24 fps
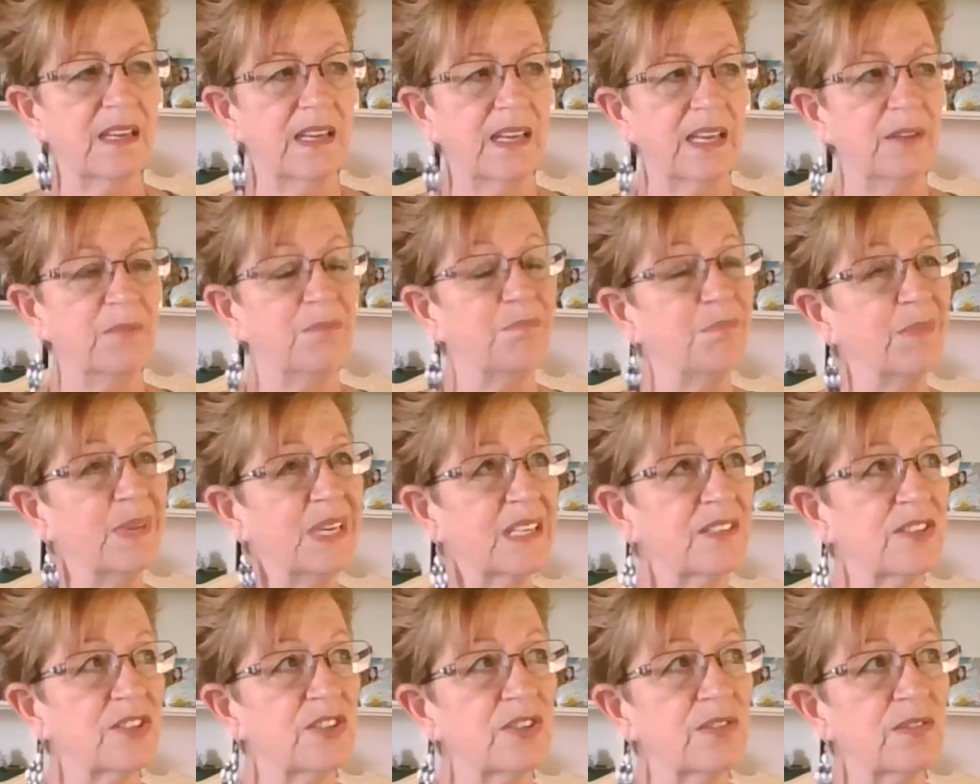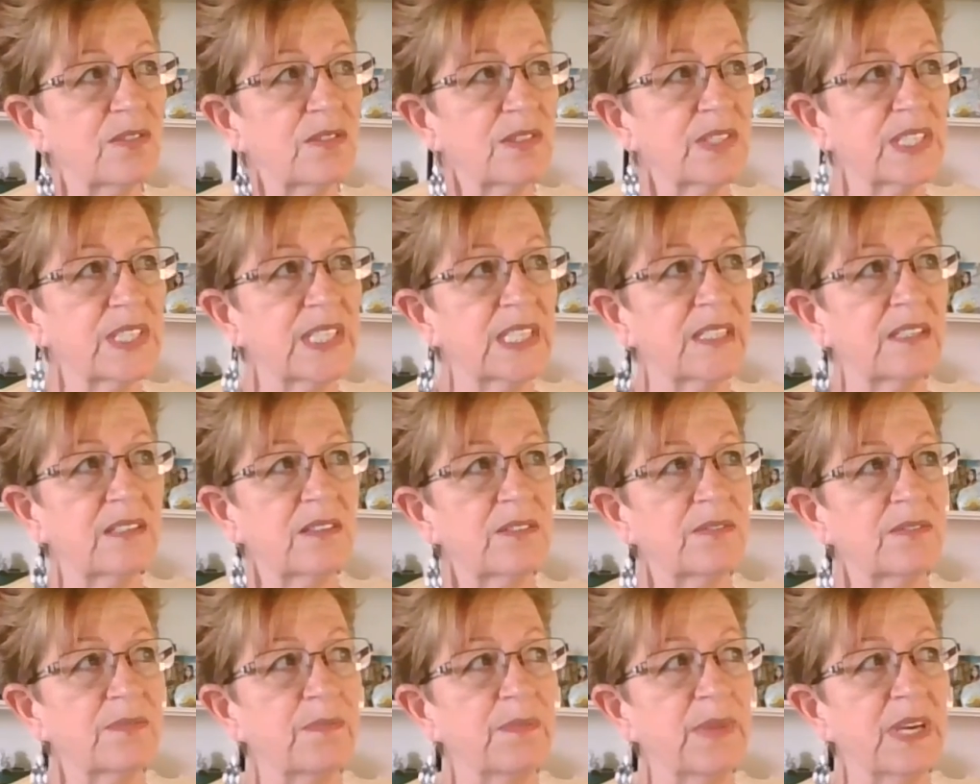admit it to
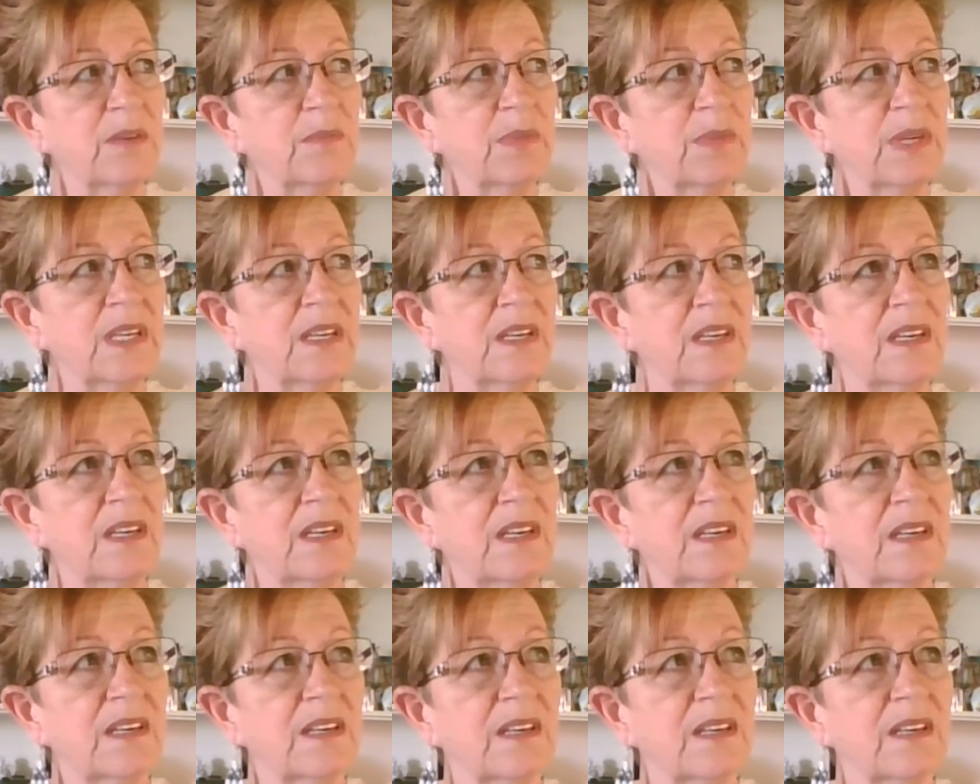herself, maybe.